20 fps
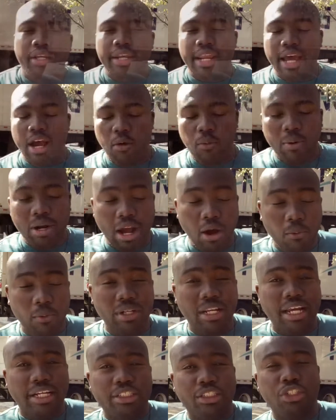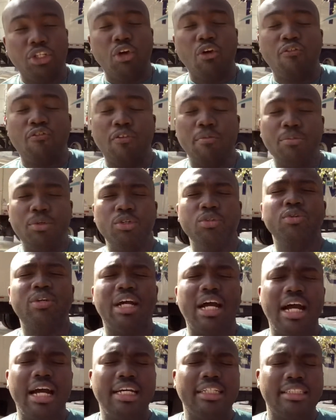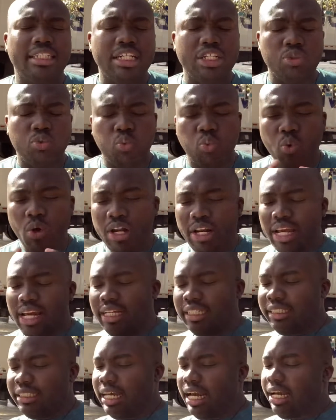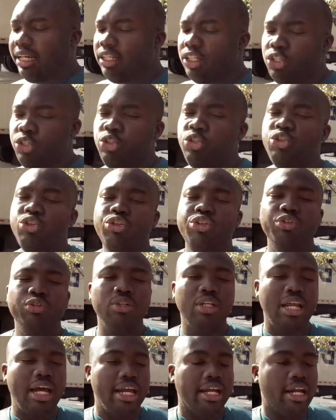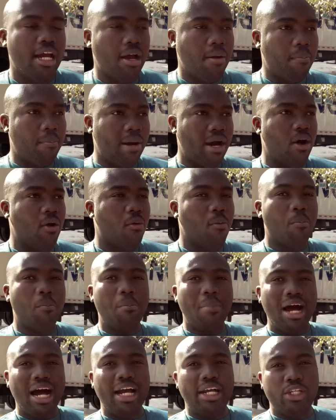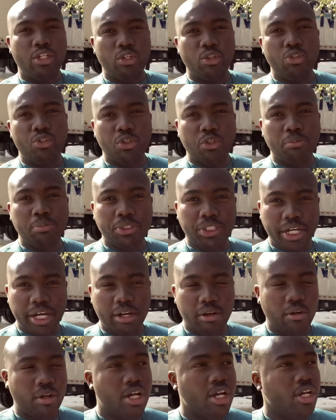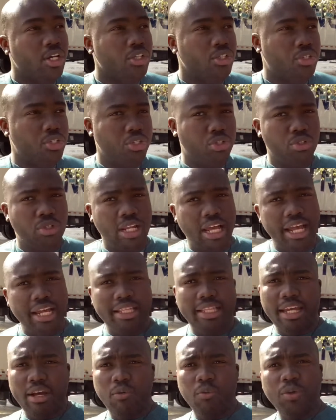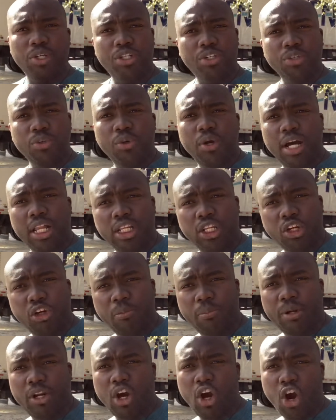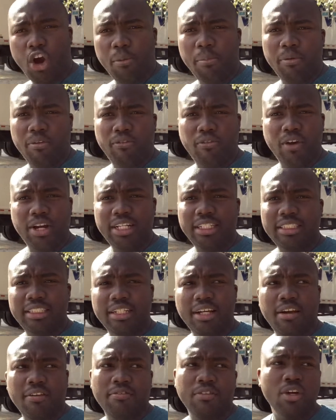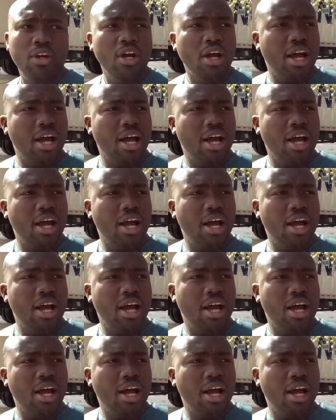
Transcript: Now, what I would like to know from you guys is what exactly do you like about my YouTube channel? Do you like that we do a little bit of Harbor Freight stuff?